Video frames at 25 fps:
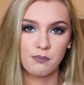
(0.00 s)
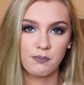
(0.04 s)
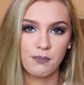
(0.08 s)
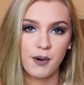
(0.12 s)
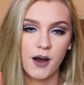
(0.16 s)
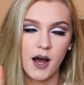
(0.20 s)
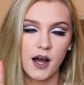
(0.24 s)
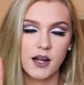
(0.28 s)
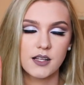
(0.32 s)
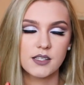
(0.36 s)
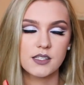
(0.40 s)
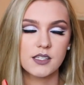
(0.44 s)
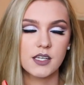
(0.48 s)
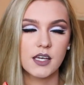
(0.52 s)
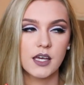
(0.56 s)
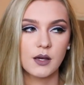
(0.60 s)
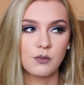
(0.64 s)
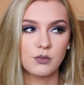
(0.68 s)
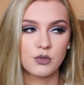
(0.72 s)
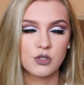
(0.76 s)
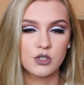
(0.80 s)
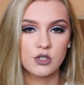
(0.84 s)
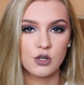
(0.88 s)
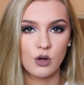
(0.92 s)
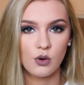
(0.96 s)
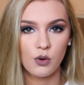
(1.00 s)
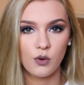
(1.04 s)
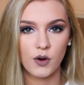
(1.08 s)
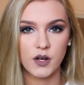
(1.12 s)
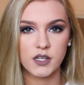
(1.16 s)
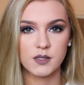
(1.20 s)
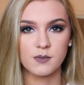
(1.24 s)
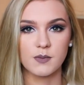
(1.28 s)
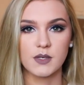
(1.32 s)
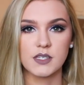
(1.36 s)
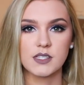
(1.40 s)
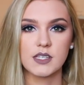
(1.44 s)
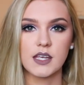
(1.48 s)
but it was so
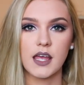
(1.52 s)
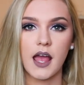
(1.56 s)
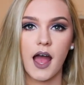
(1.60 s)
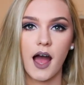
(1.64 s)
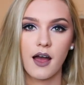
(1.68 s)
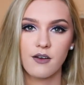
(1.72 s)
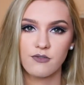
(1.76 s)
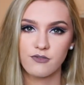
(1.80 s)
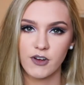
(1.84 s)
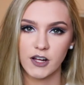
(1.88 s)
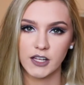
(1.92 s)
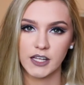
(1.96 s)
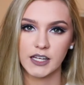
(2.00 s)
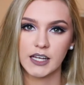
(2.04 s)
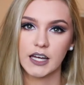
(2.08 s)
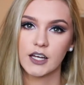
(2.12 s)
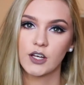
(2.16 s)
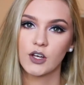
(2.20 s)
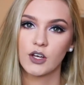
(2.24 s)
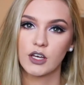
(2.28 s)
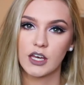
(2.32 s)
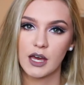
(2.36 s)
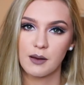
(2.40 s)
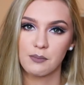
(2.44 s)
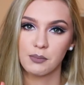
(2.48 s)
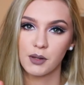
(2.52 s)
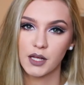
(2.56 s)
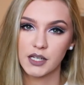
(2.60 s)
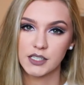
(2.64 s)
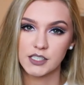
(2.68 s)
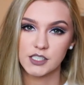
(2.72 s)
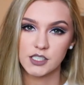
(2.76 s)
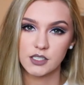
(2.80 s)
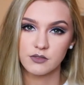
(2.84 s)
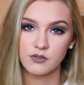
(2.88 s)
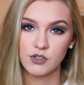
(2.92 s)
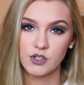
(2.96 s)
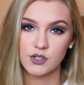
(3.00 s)
Christmassy, I felt like I could get
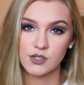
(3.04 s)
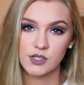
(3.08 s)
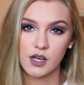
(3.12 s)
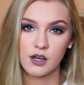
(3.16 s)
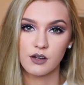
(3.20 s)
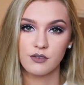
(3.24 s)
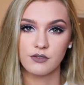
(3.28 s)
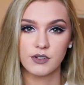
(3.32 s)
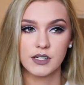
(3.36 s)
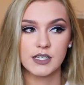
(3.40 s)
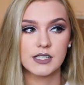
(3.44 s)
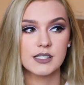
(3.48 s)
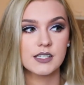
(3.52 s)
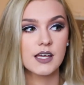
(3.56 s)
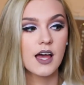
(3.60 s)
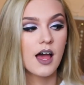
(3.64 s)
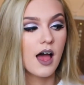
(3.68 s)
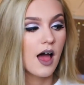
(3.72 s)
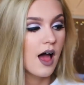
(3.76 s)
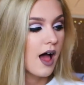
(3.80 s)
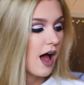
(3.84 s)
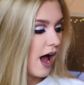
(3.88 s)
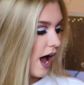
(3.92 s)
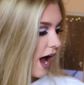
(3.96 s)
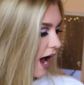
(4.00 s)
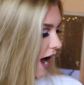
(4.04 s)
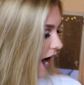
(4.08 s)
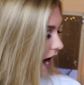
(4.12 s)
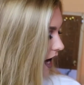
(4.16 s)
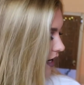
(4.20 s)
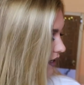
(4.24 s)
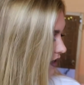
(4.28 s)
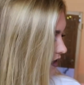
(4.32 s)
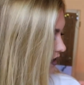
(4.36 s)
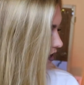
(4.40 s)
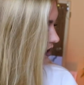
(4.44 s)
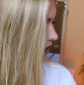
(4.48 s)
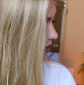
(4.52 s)
plenty of use out of it,
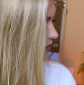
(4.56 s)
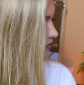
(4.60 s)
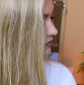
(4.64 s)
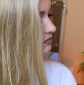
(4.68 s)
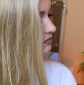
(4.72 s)
and